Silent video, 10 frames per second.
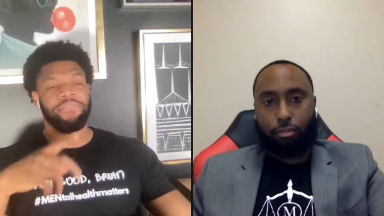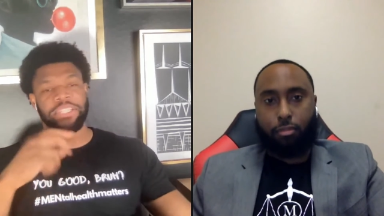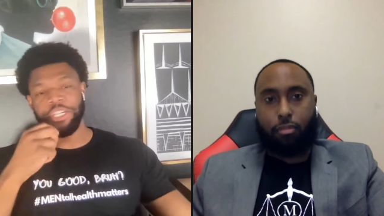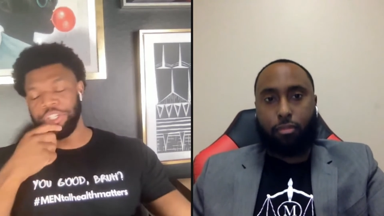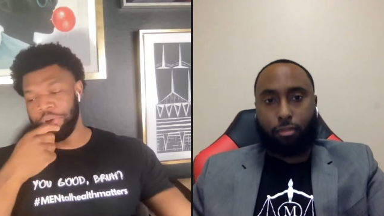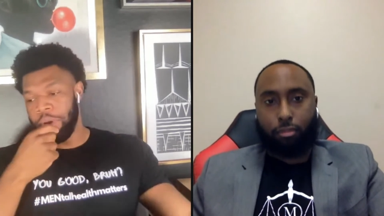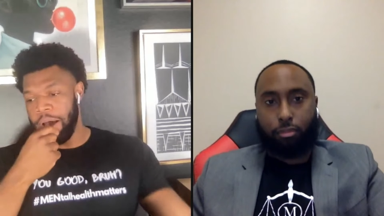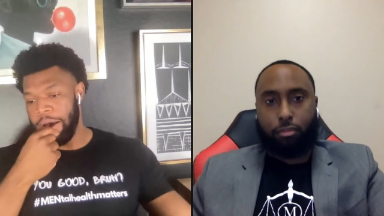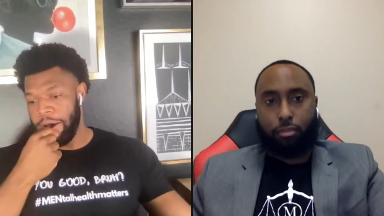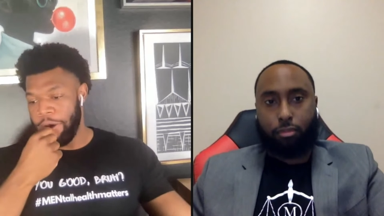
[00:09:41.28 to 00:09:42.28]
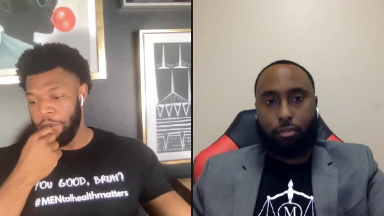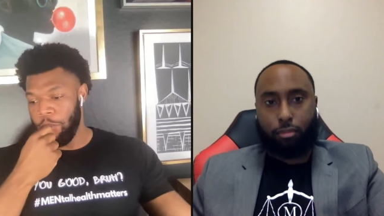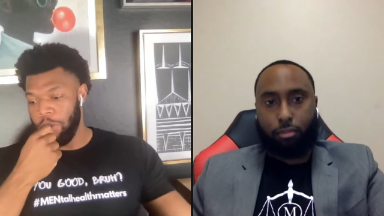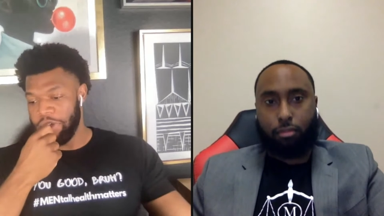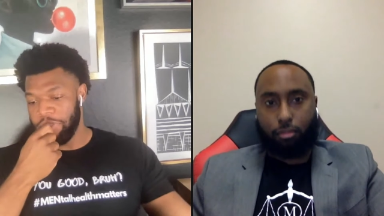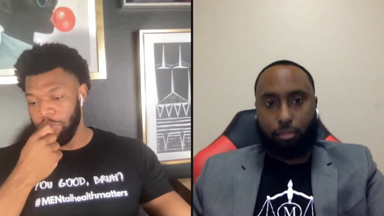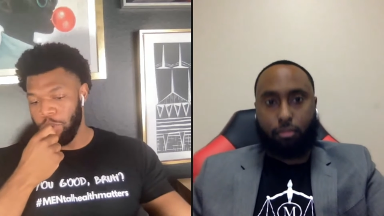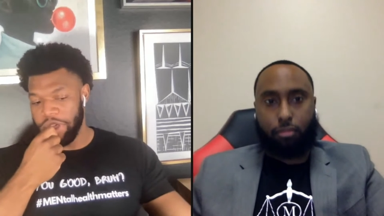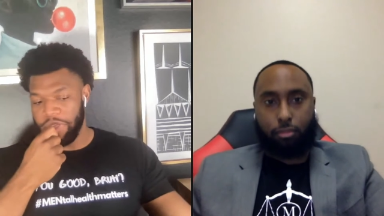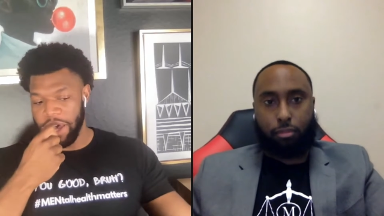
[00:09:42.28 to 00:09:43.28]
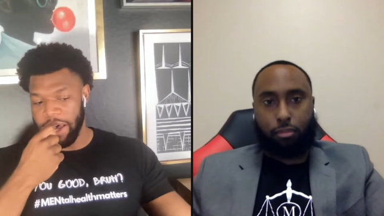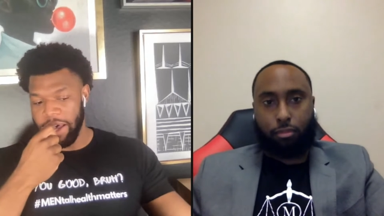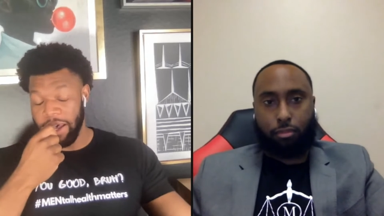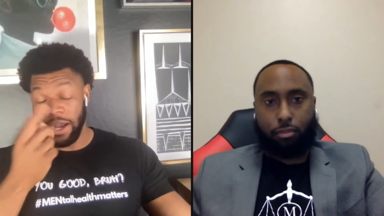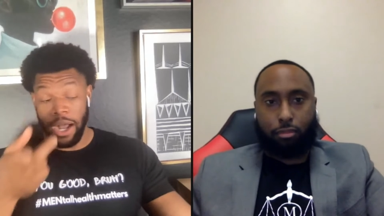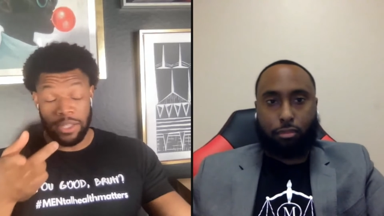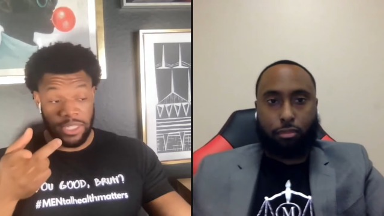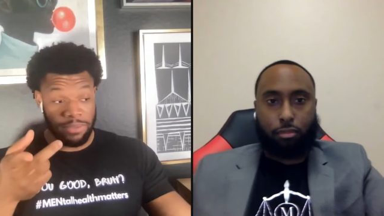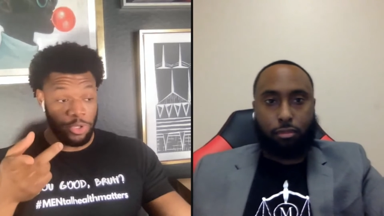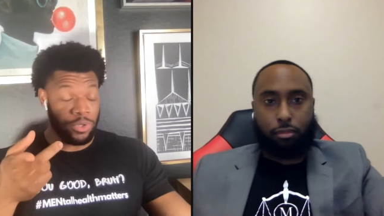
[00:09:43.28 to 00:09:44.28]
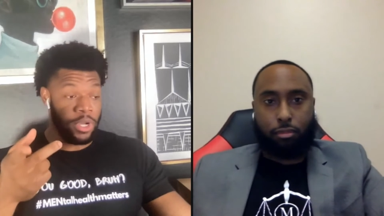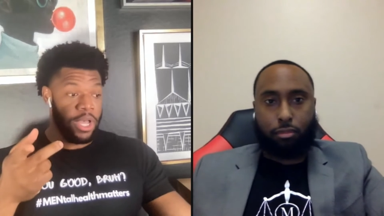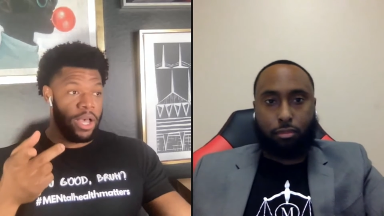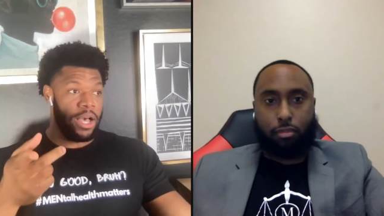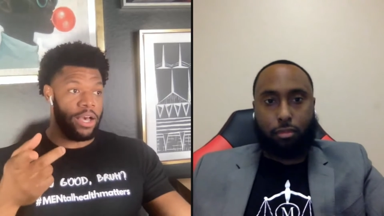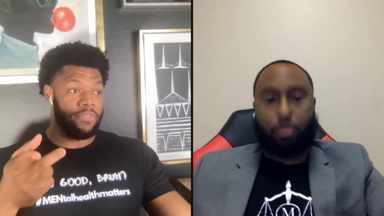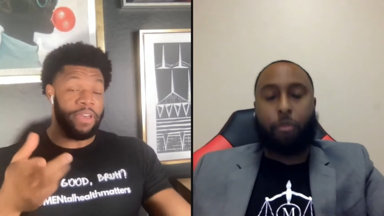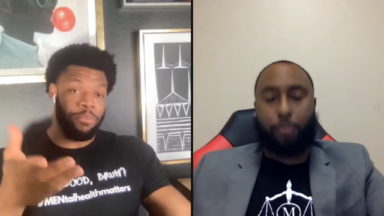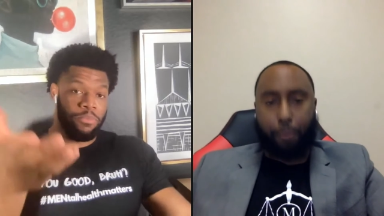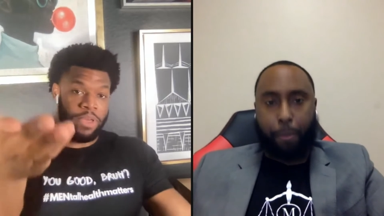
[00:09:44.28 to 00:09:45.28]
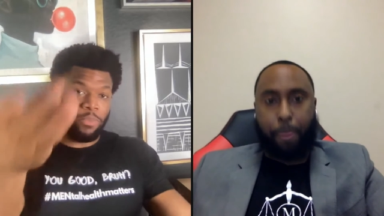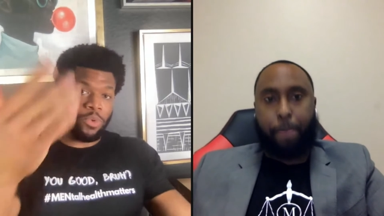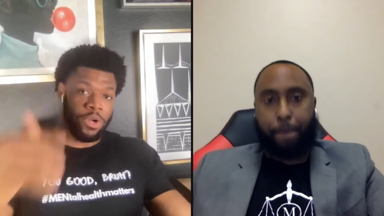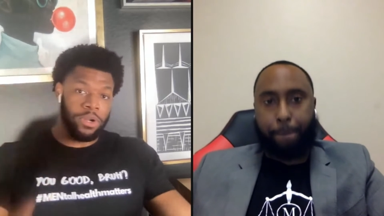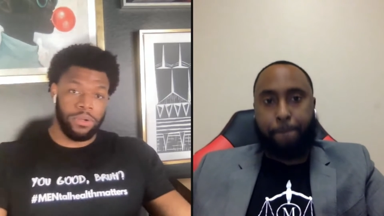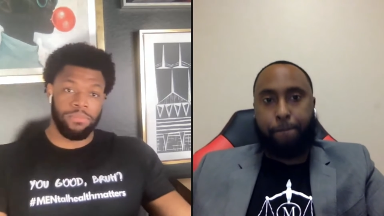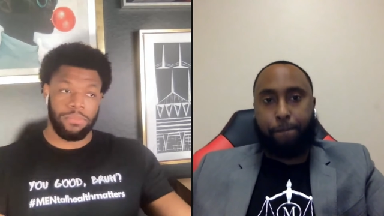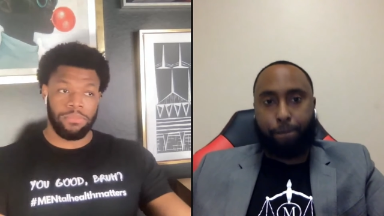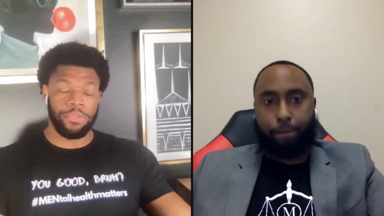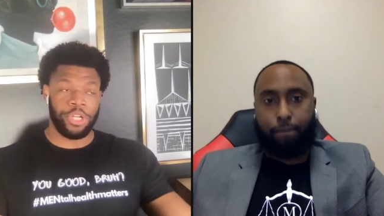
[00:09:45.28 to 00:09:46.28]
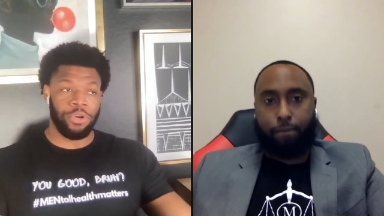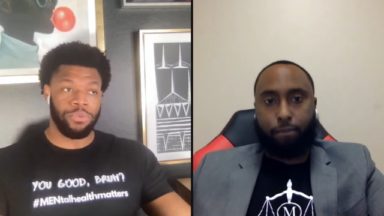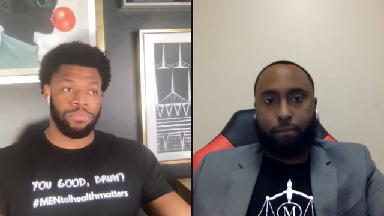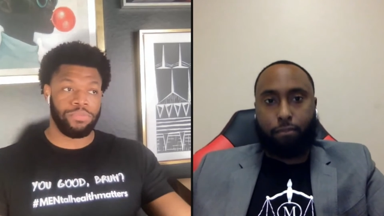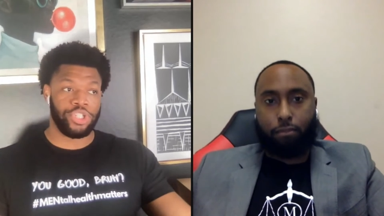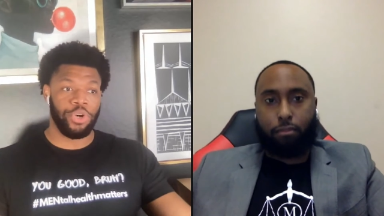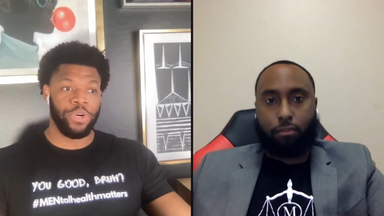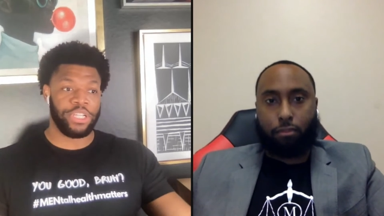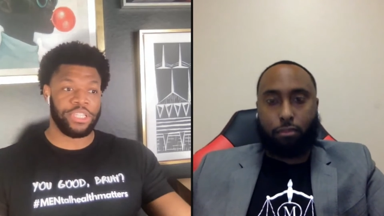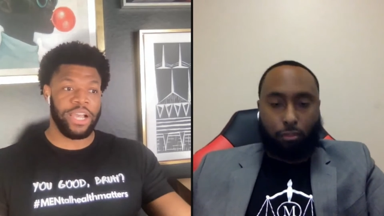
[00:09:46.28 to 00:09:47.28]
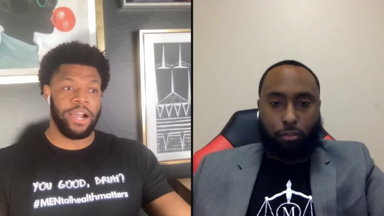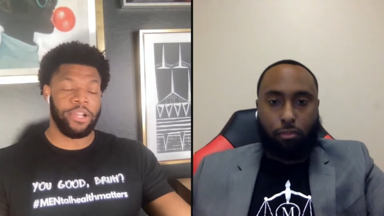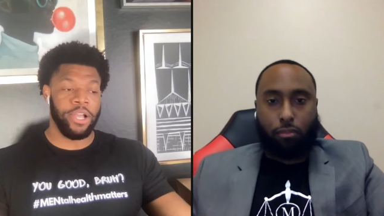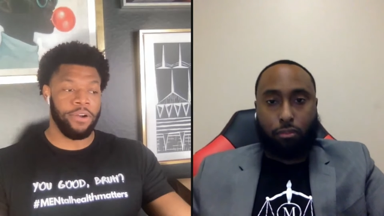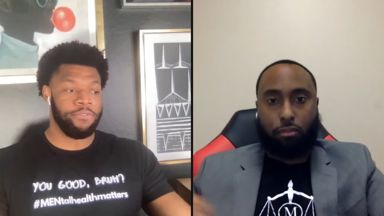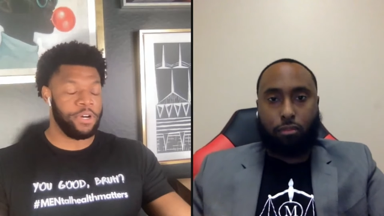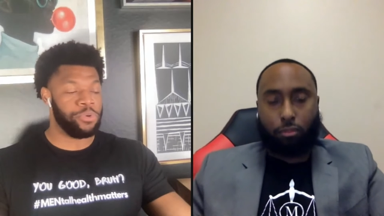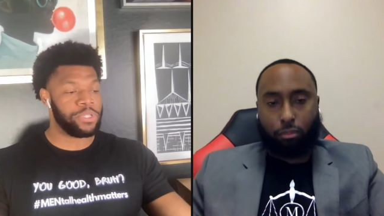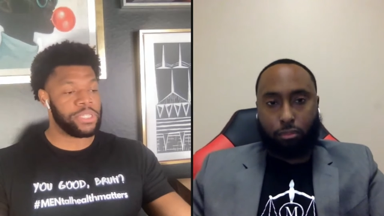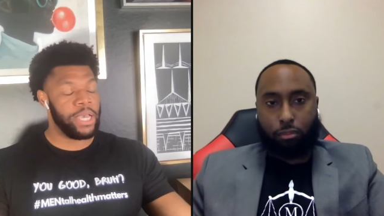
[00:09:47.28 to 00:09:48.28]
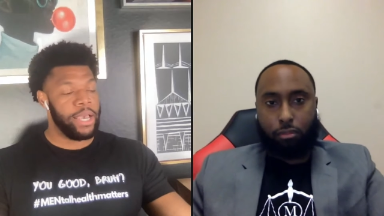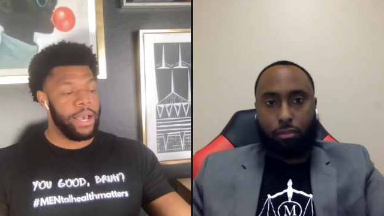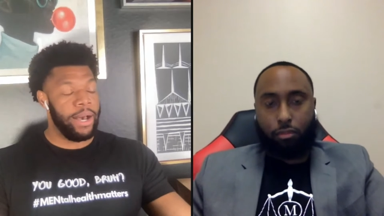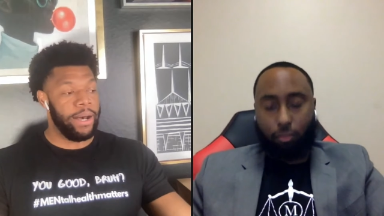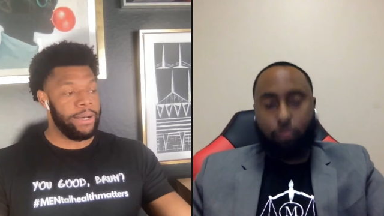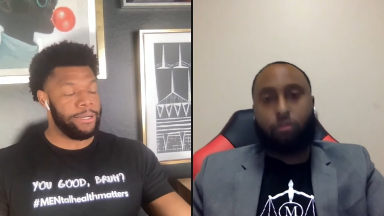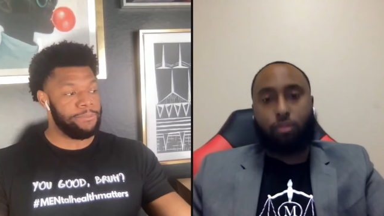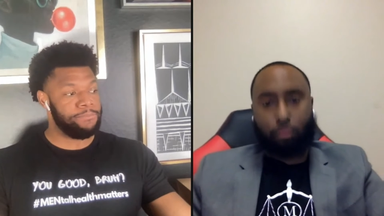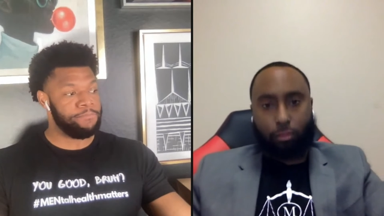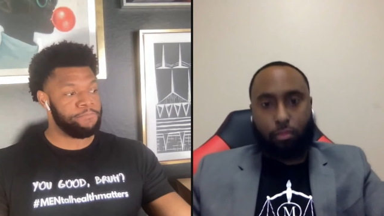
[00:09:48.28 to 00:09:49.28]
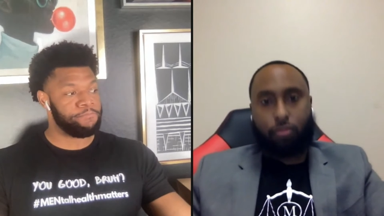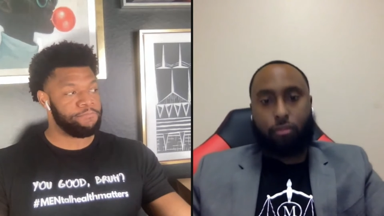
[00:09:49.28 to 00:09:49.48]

Speaker 1: conversation uh, with with uh, a constable uh, that mm-hmm. that we're you know showing to our young folks. Mm-hmm. Um, mm-hmm.